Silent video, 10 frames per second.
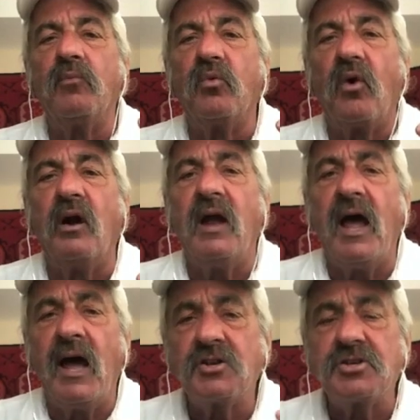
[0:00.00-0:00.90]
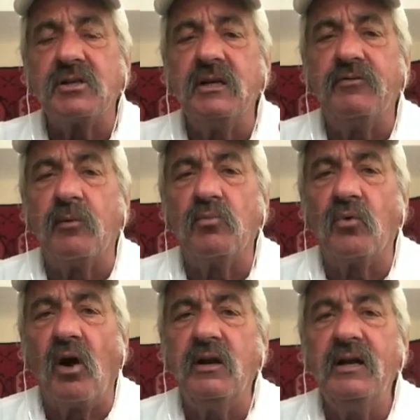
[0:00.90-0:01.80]
from running
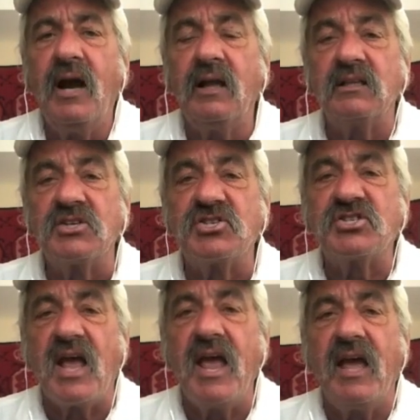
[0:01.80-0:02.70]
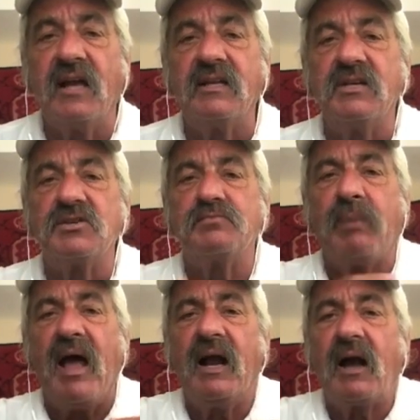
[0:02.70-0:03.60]
on the sand, his
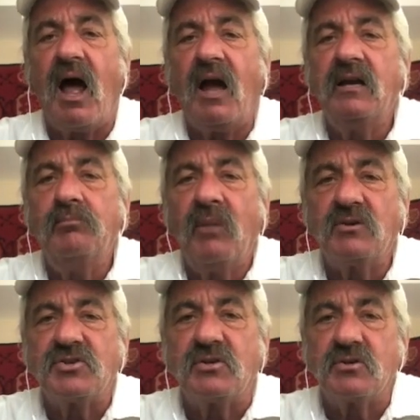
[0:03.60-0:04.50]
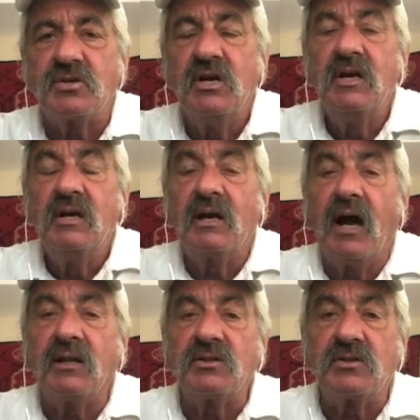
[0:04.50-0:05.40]
back hind muscles
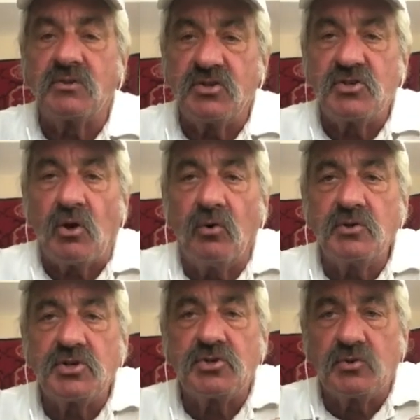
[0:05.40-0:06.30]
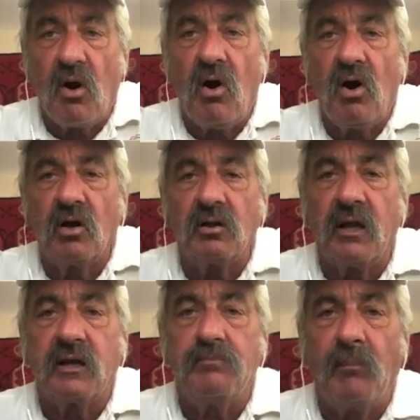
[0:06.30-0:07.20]
got so strong,
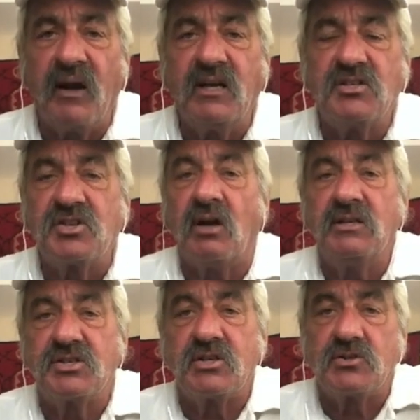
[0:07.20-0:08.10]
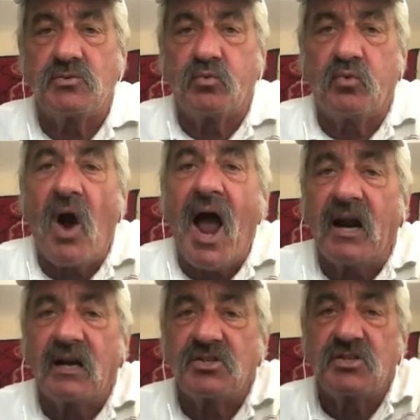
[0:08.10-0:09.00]
like Mike Tyson's
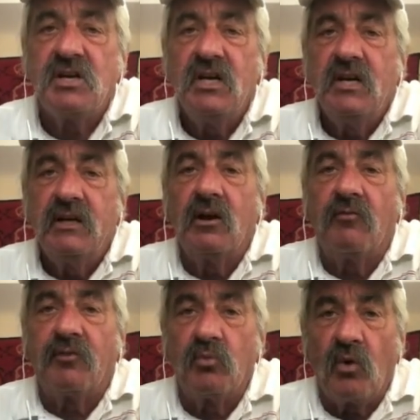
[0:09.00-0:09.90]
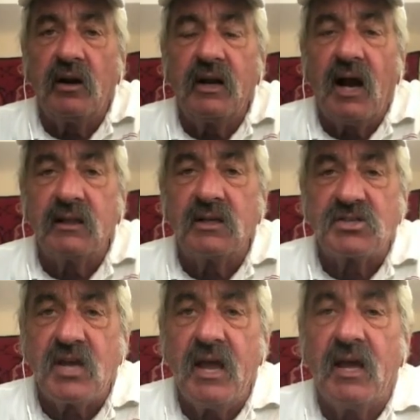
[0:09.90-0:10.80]
rocks, from running on the
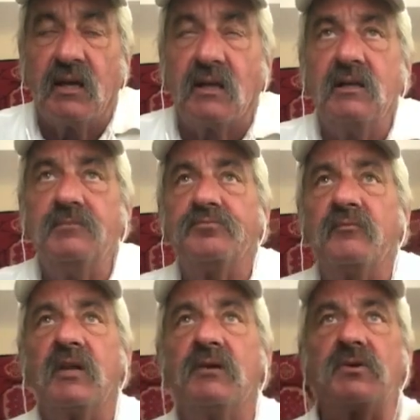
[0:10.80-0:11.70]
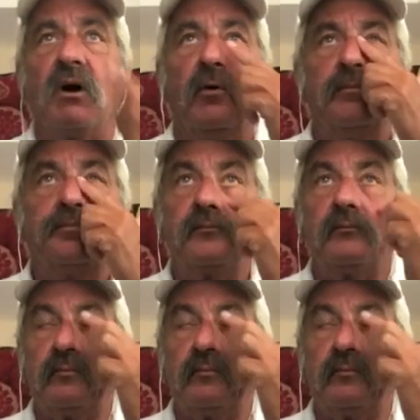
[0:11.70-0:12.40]
sand. So,